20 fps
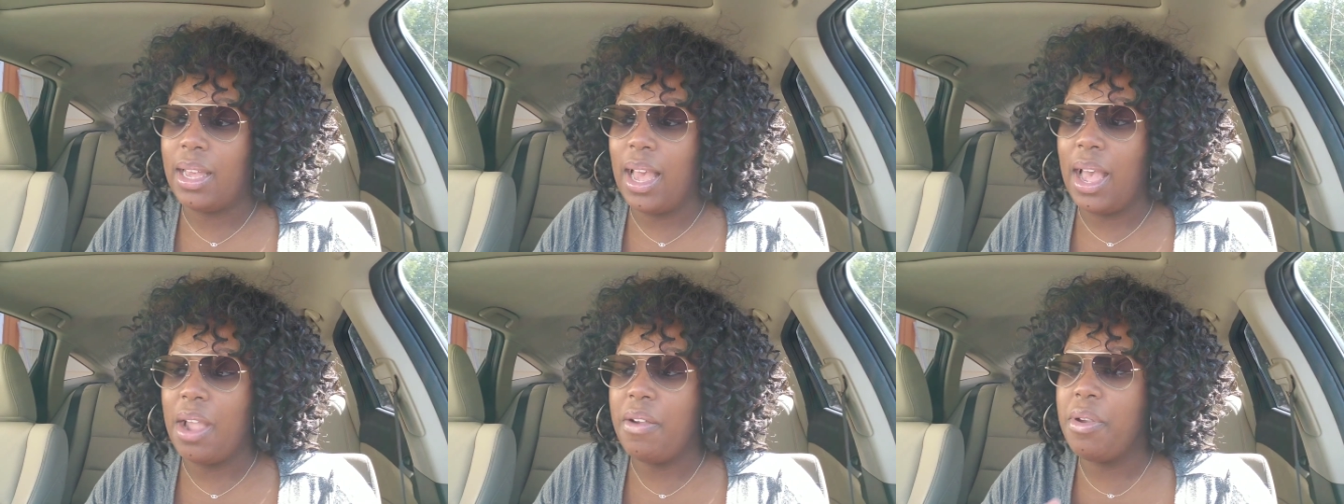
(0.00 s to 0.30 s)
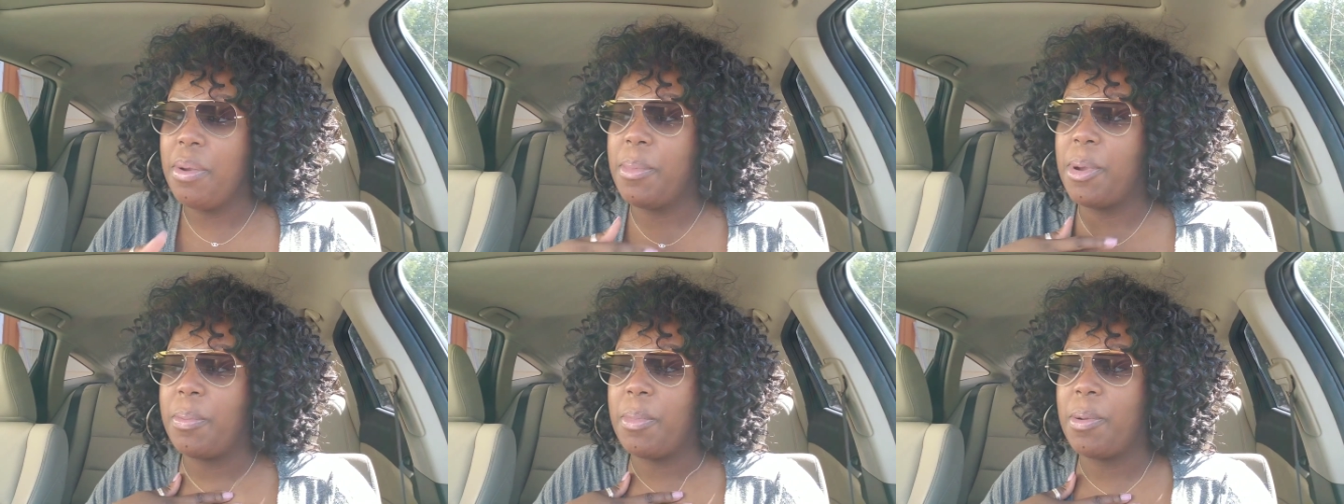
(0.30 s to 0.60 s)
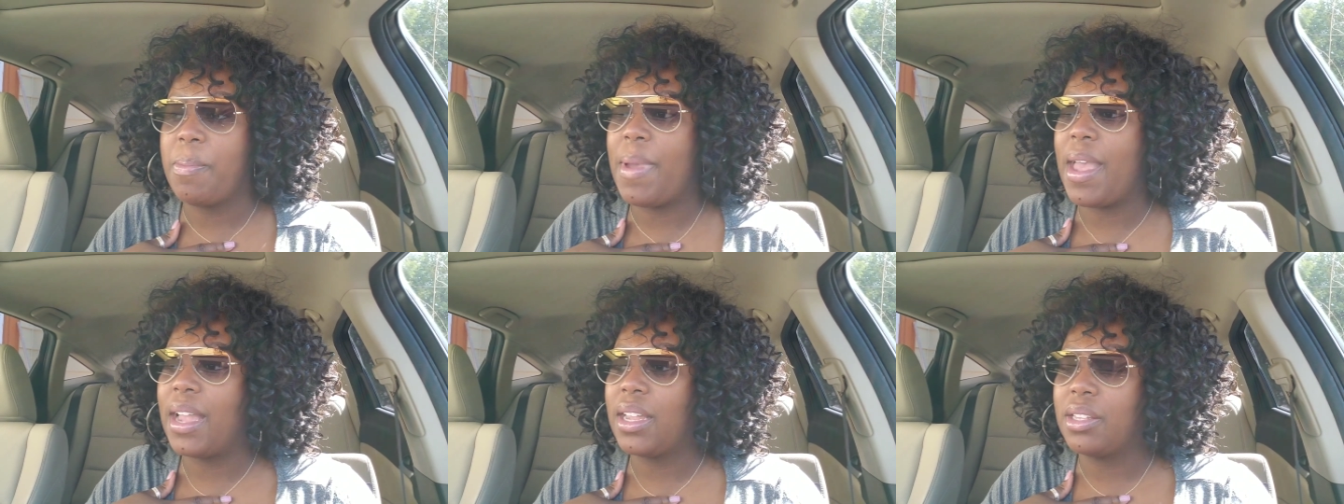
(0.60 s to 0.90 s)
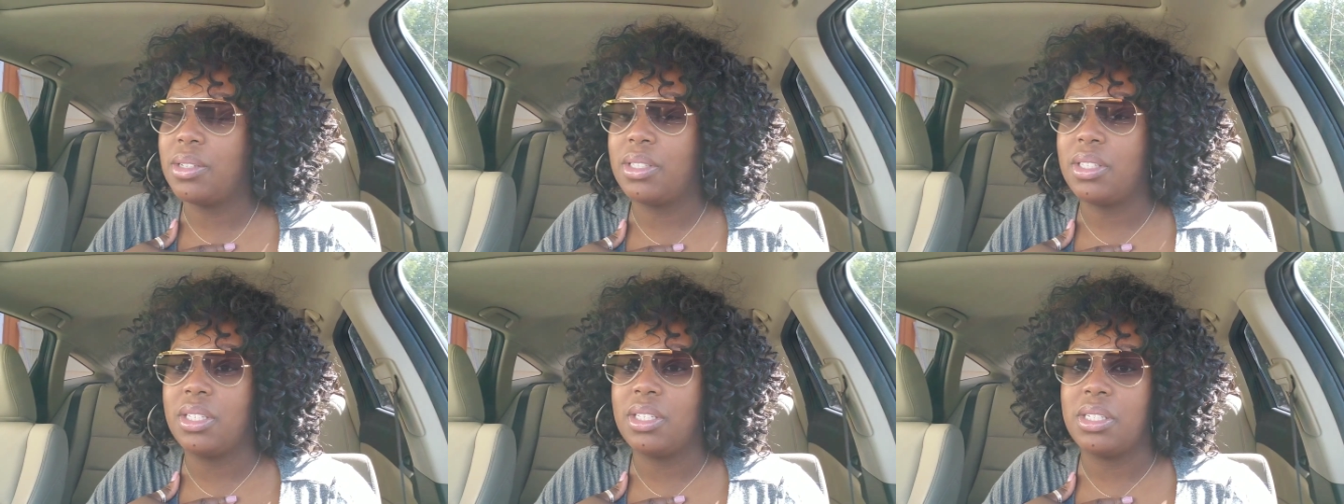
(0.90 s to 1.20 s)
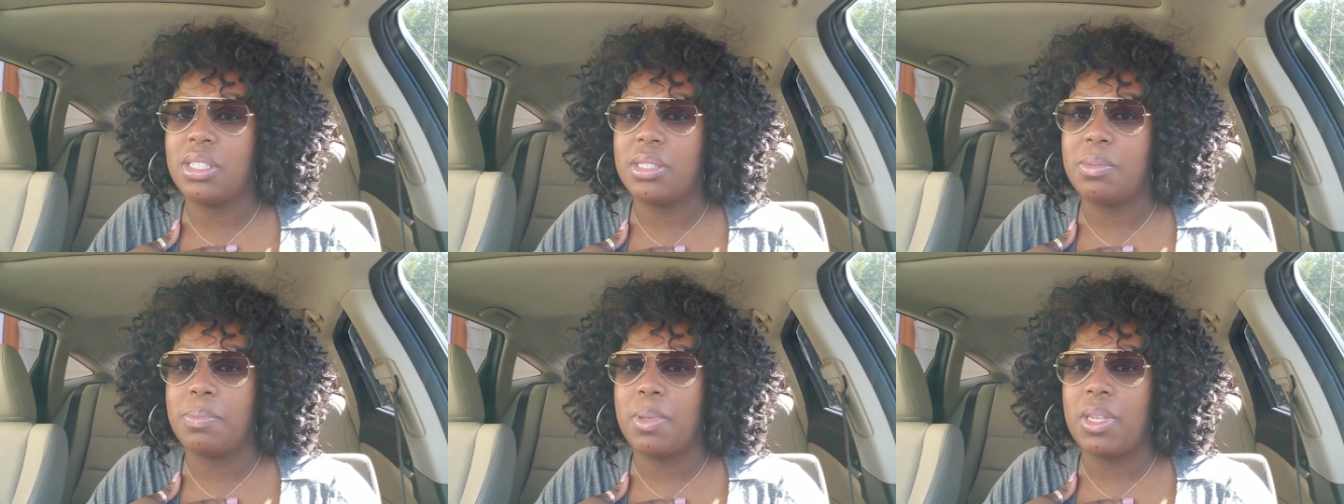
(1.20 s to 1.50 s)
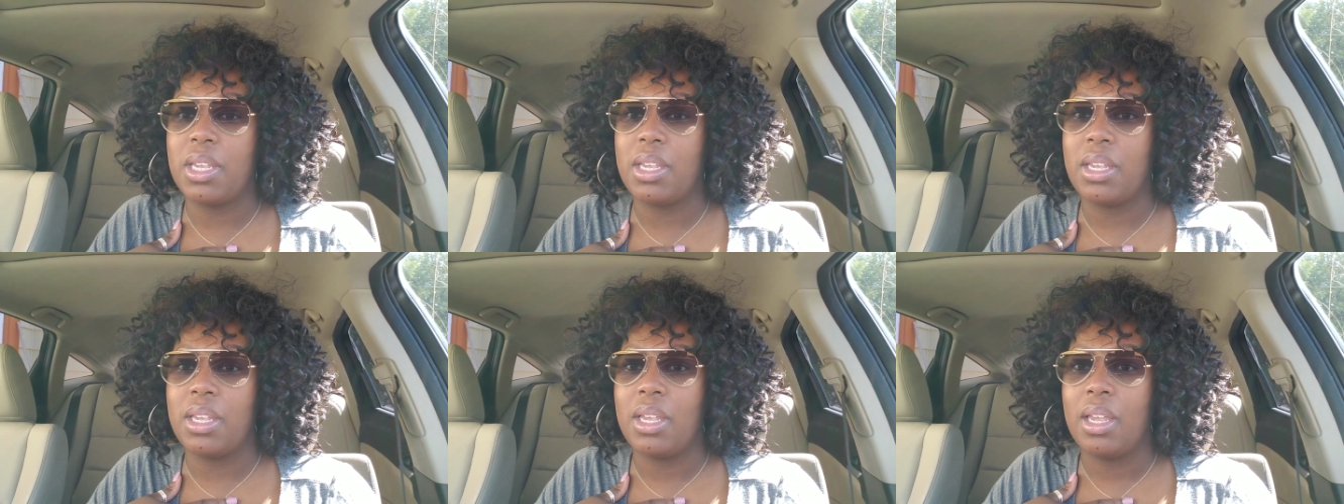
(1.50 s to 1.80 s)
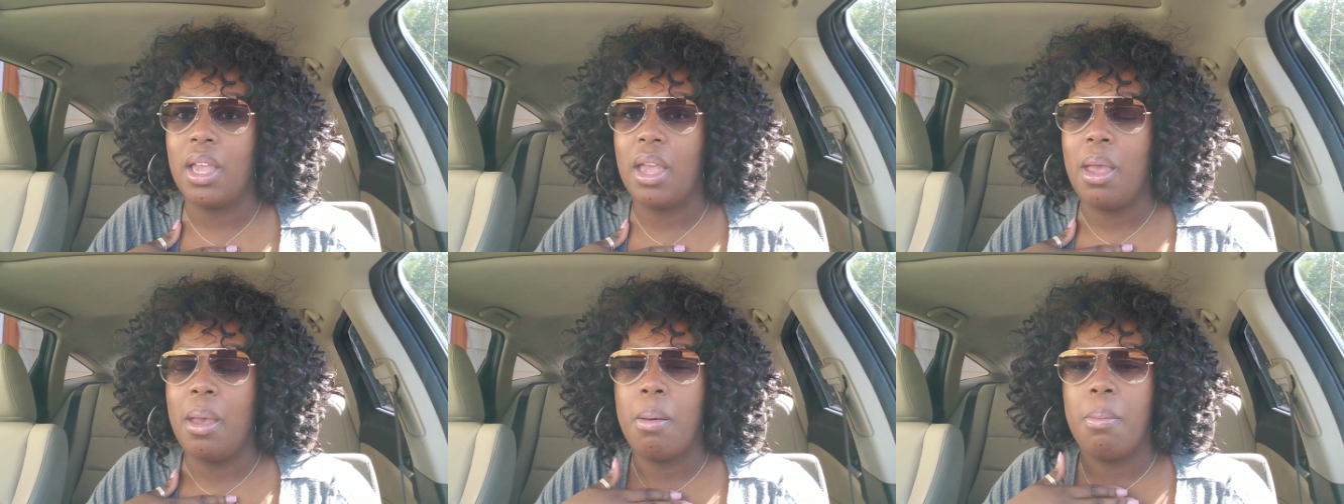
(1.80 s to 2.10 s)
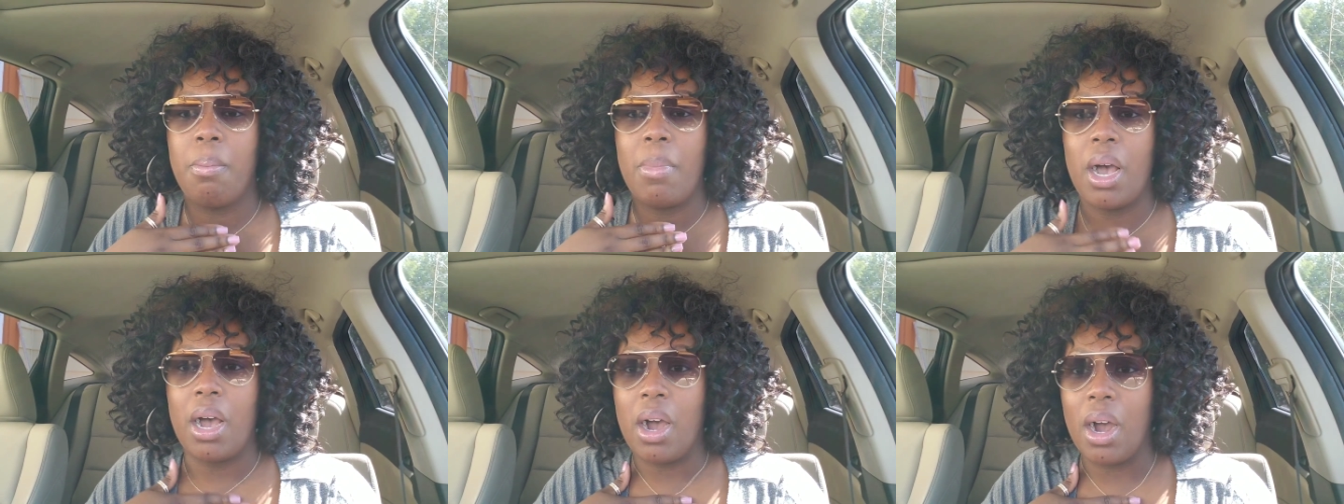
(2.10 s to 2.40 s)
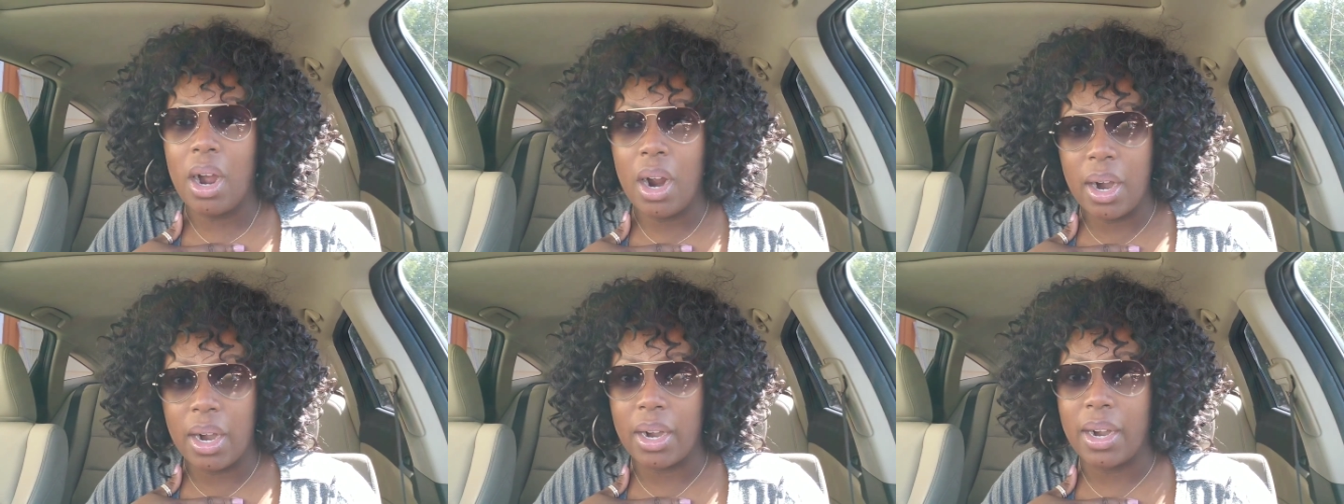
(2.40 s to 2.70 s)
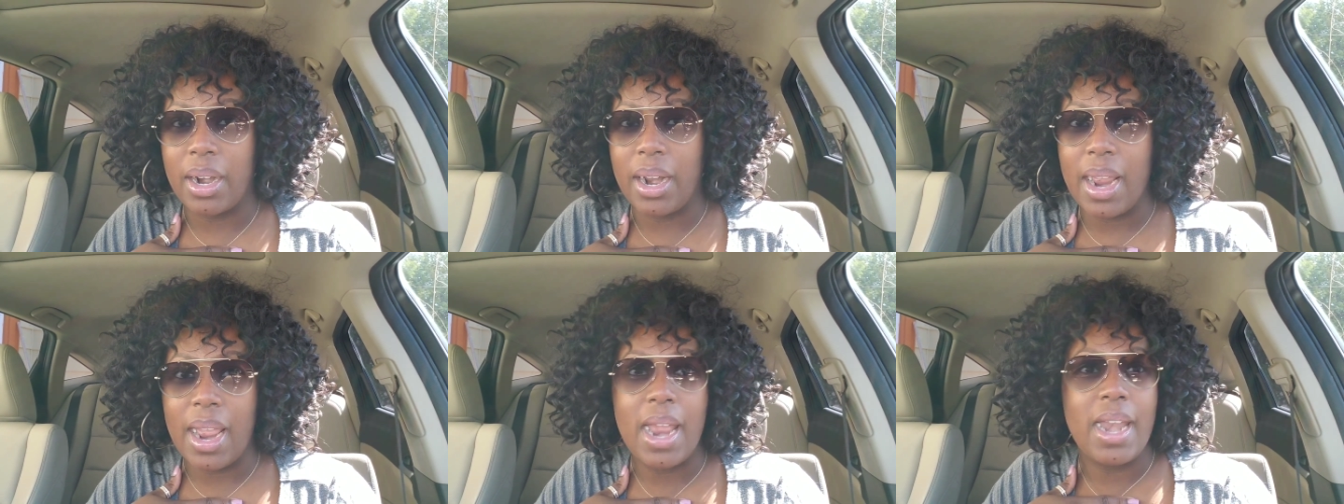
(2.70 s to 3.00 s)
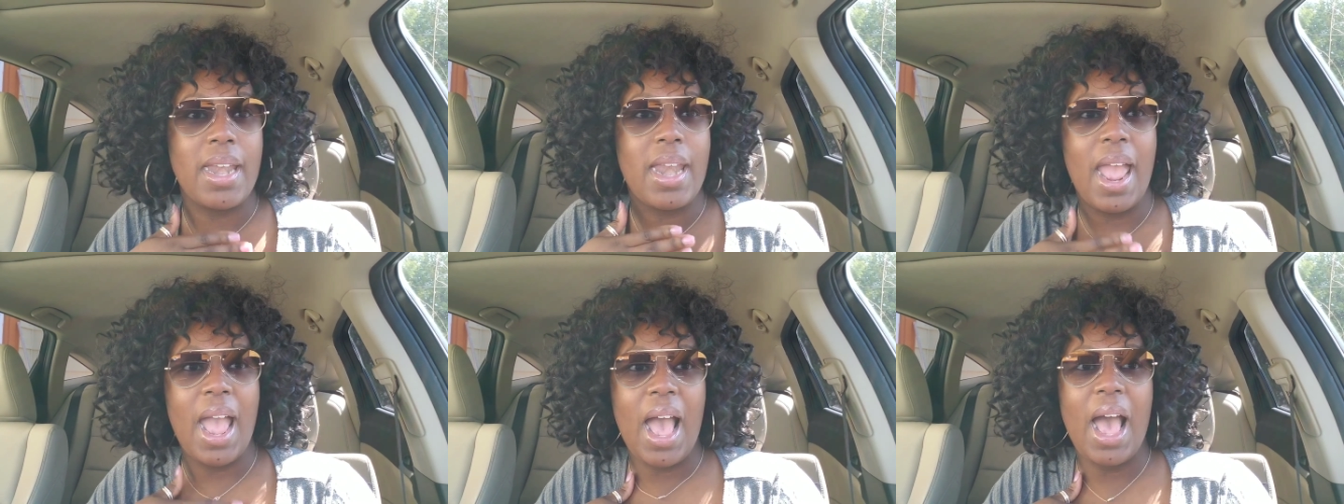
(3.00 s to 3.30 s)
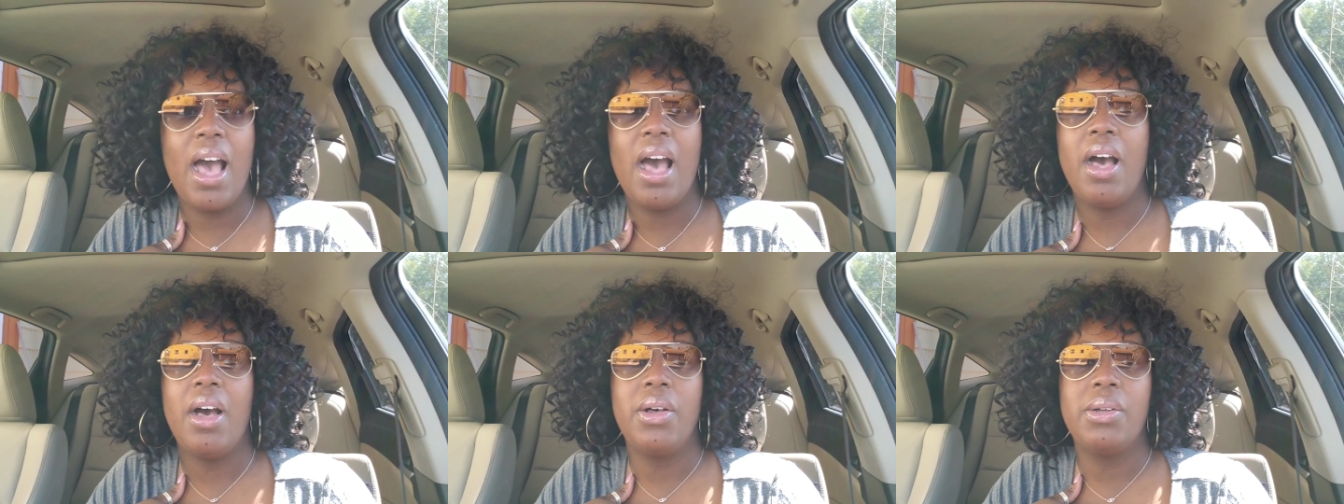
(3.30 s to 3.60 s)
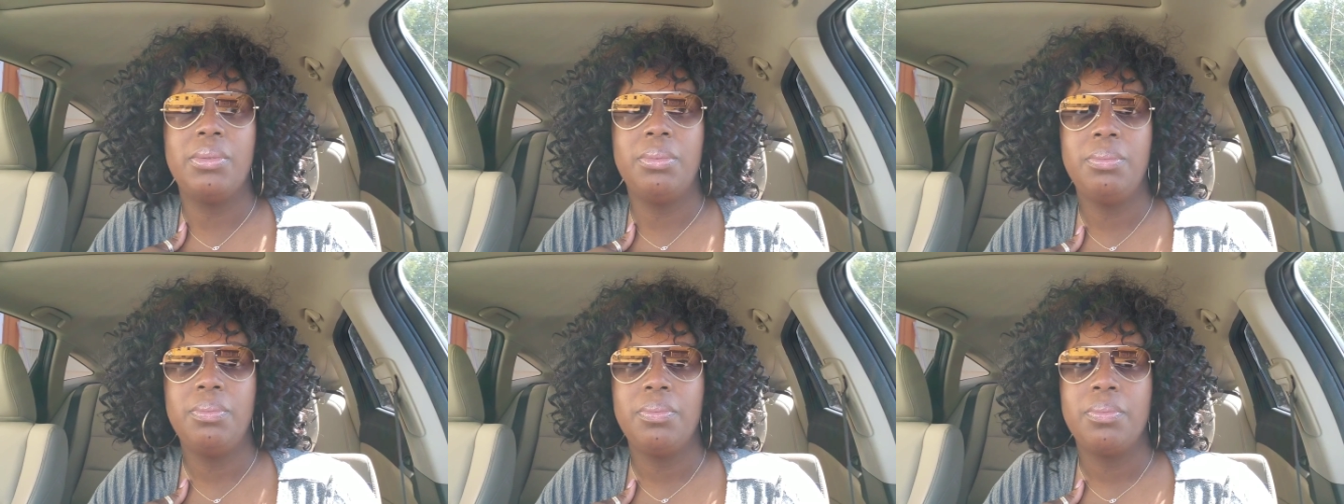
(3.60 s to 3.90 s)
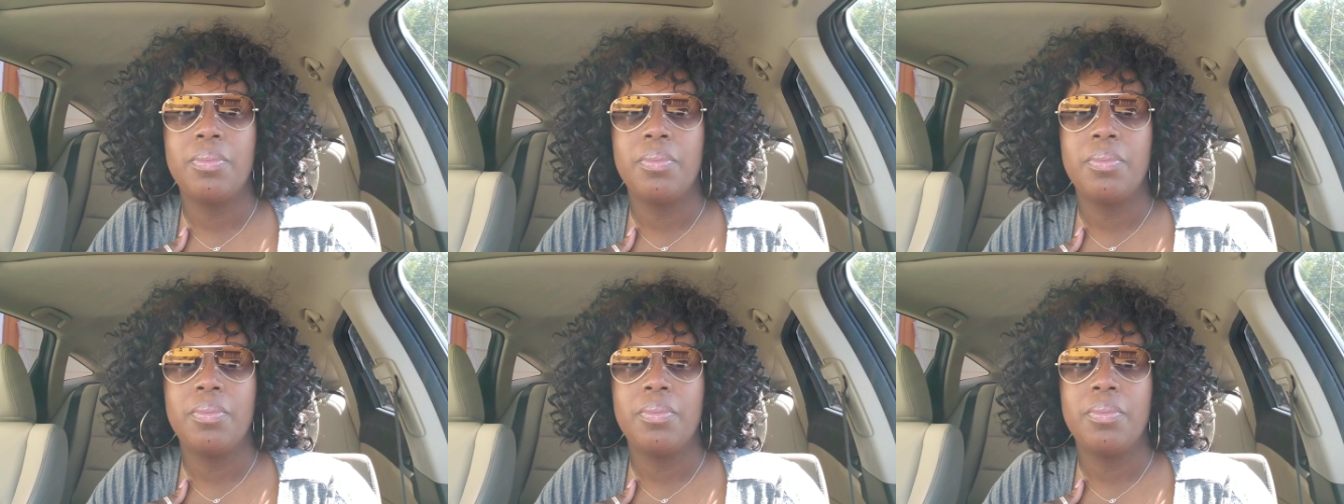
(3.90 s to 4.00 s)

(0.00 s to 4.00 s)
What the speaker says: I remember MAC used to just be my heart, and now